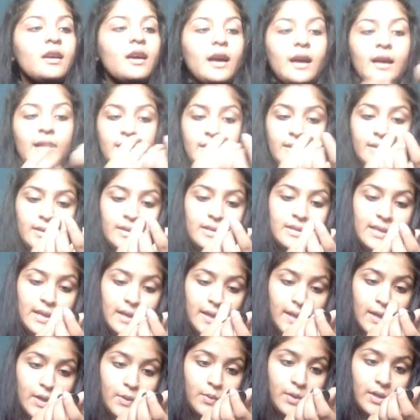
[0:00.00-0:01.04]
And the
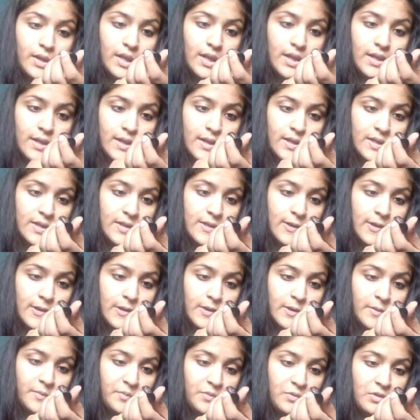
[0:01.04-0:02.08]
second one is
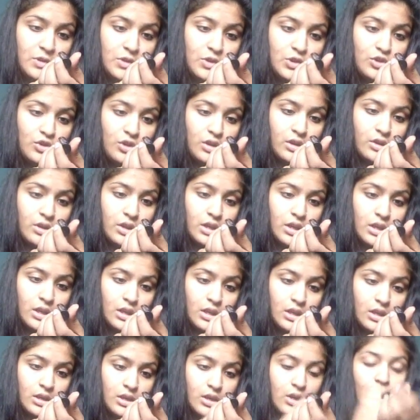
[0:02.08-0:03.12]

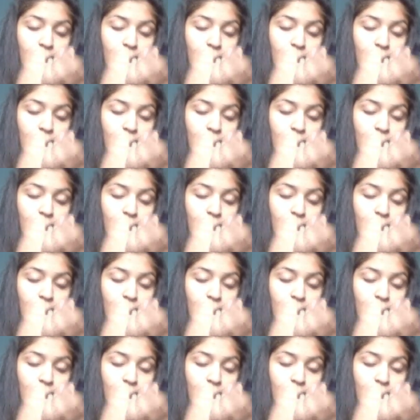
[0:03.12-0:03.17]
Cherry